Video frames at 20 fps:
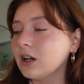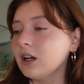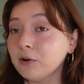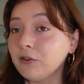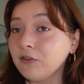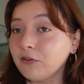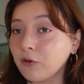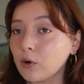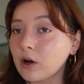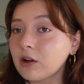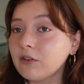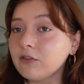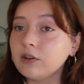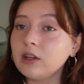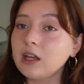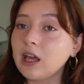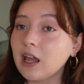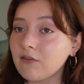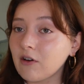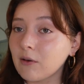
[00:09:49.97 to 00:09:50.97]
Before I
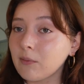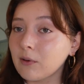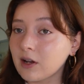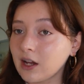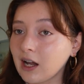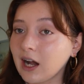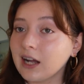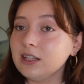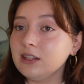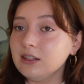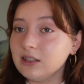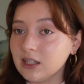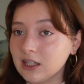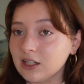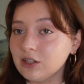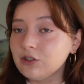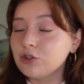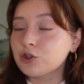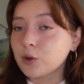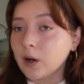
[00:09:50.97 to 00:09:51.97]
fully gave up on it, I
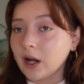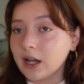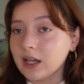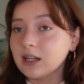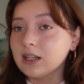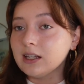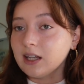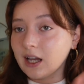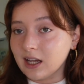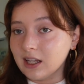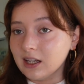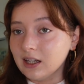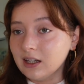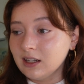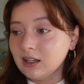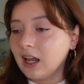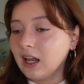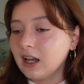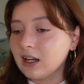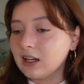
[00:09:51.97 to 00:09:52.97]
did try it
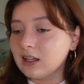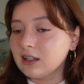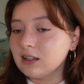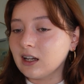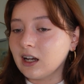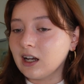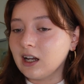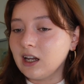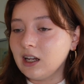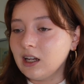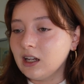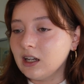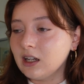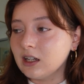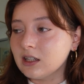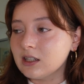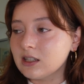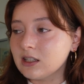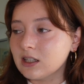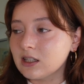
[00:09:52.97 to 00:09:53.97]
again, and I
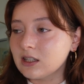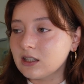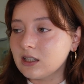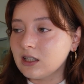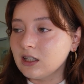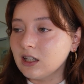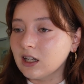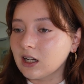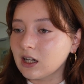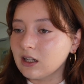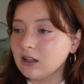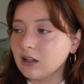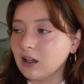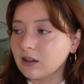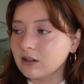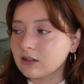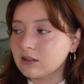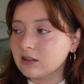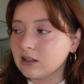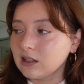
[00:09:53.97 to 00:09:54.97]
assisted like
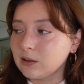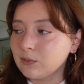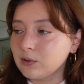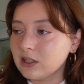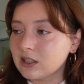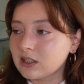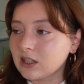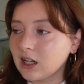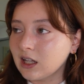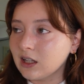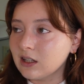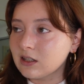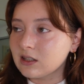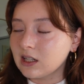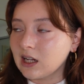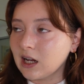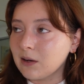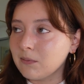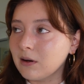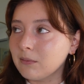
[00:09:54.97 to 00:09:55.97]
another celebrity stylist.
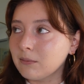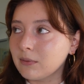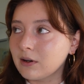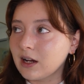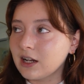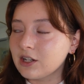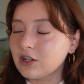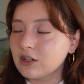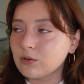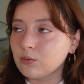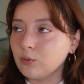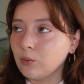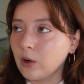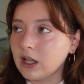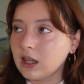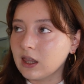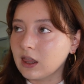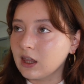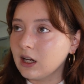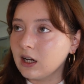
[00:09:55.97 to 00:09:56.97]
And I remember I just
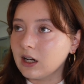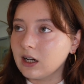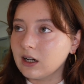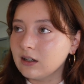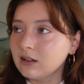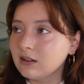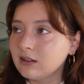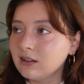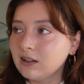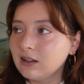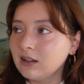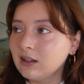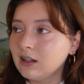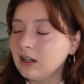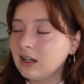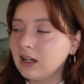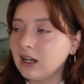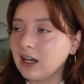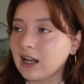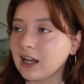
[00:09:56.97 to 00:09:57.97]
went there
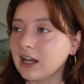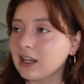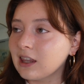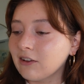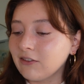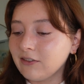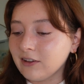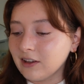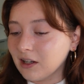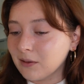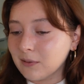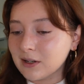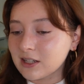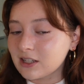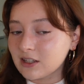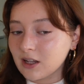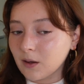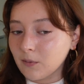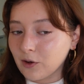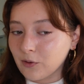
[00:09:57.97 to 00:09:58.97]
and I had that feeling in my
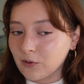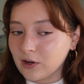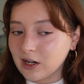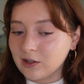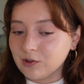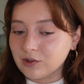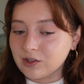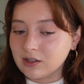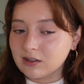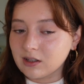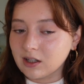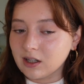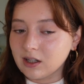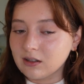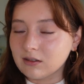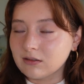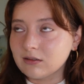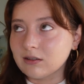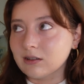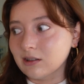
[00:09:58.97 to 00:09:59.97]
stomach where I was just
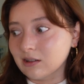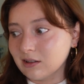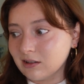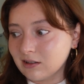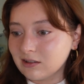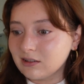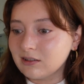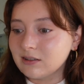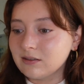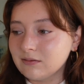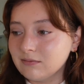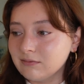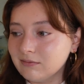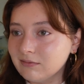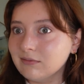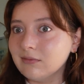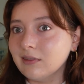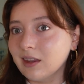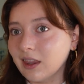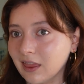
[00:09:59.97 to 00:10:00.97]
like, ugh,
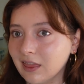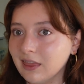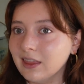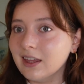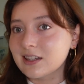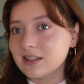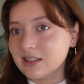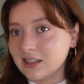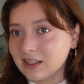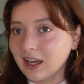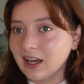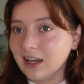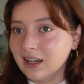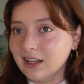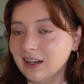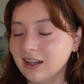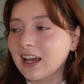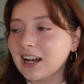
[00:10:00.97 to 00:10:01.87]
this again.